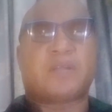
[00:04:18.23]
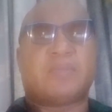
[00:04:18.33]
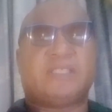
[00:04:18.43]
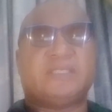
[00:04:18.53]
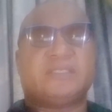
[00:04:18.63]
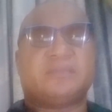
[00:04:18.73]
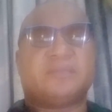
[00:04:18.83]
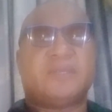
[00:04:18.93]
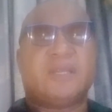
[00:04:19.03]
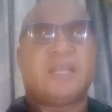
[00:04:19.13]

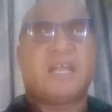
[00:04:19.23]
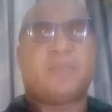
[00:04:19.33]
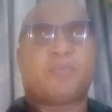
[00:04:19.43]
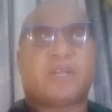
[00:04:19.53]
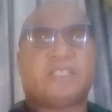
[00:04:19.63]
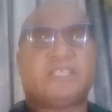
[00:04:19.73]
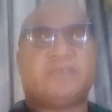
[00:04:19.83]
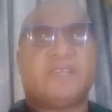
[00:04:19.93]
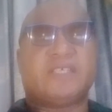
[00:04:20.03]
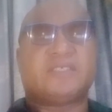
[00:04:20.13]
pragmatism, and
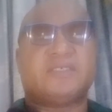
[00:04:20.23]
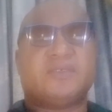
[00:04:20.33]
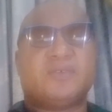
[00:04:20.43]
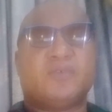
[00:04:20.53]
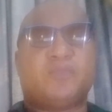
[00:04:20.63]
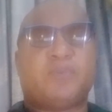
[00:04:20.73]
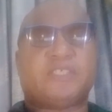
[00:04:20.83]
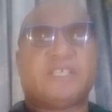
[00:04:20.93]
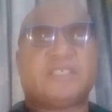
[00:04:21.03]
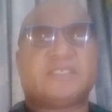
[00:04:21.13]
proactiveness with
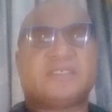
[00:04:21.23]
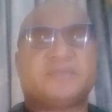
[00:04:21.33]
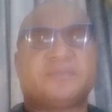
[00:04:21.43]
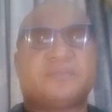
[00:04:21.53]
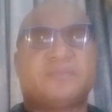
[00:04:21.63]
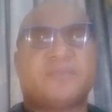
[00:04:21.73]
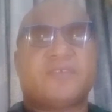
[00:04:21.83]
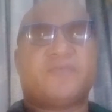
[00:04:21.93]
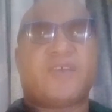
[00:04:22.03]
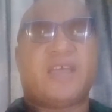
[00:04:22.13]
patience.
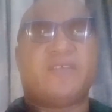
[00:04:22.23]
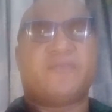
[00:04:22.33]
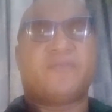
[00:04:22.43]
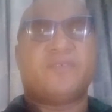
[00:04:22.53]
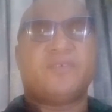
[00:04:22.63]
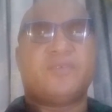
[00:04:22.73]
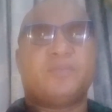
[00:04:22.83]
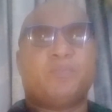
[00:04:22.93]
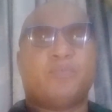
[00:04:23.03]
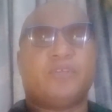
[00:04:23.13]
5.
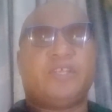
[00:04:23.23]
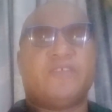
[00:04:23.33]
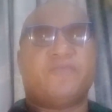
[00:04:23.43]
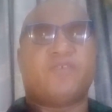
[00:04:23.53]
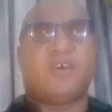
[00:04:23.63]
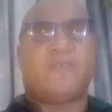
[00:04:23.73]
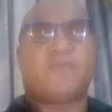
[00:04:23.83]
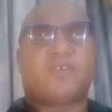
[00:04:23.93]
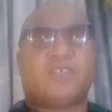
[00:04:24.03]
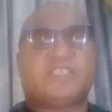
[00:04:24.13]
Both
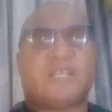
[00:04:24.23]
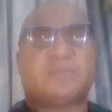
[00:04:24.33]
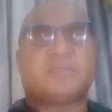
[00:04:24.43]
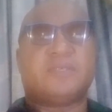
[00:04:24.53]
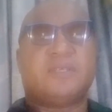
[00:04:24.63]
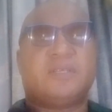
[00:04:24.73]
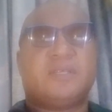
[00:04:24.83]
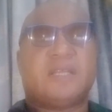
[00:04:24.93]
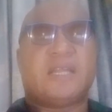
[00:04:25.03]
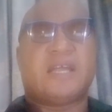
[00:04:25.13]
involve concepts
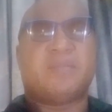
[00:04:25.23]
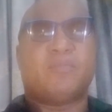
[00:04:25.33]
that are